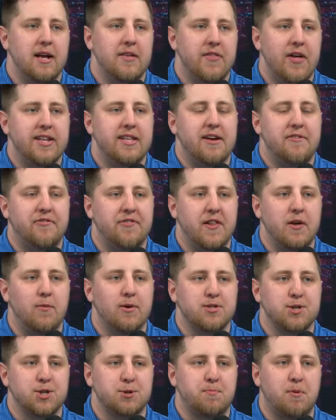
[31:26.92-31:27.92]
that definitely
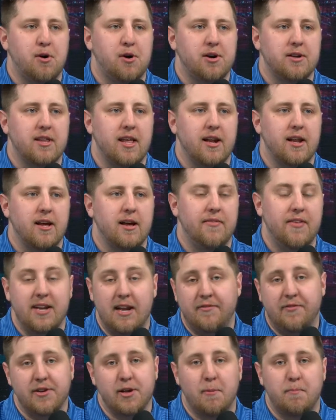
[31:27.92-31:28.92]
was a spark that that
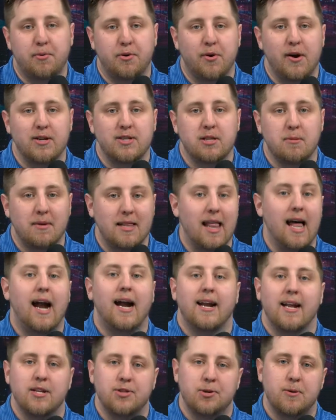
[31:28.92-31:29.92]
definitely helped progress them a
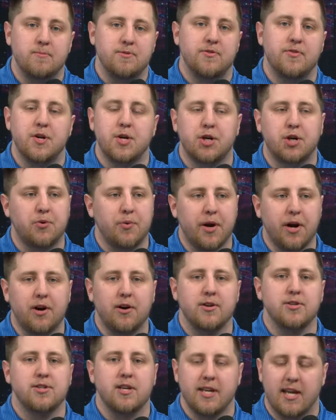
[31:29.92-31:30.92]
lot in terms of their
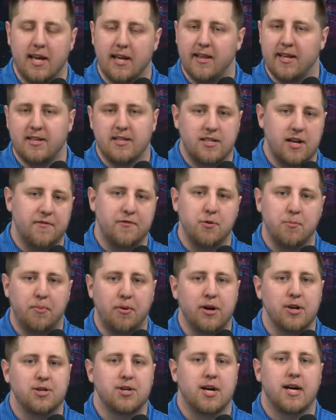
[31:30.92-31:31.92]
careers. Again, like I said, a few
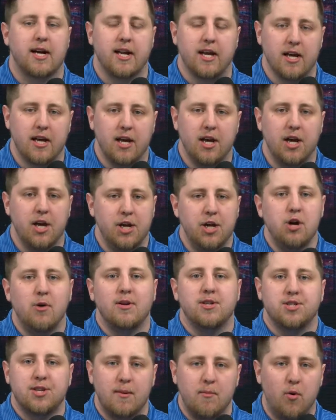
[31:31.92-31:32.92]
players kind of, you know,
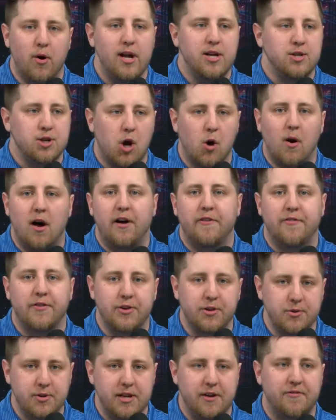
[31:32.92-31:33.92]
in some ways go off
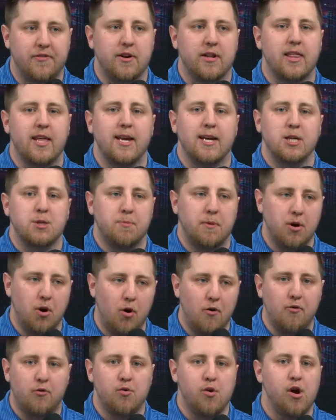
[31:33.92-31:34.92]
and do different things, but
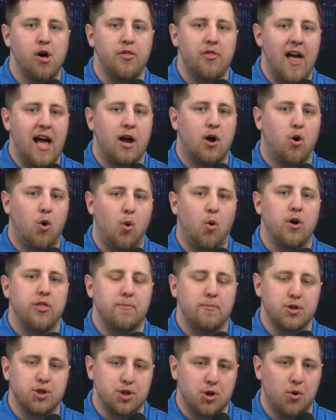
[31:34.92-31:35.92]
overall that core, the
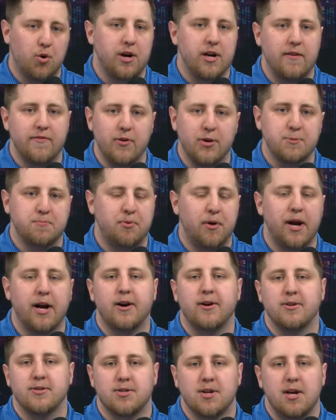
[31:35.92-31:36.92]
majority of those
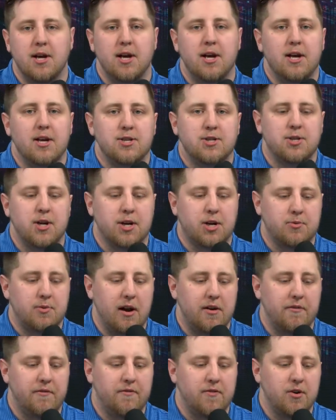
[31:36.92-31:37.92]
players stuck
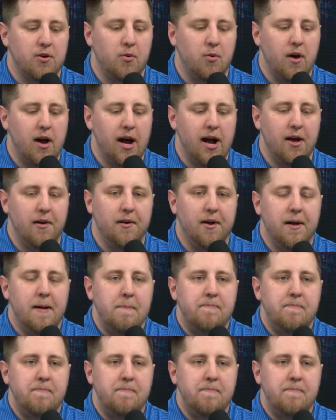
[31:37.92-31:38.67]
around them for a while.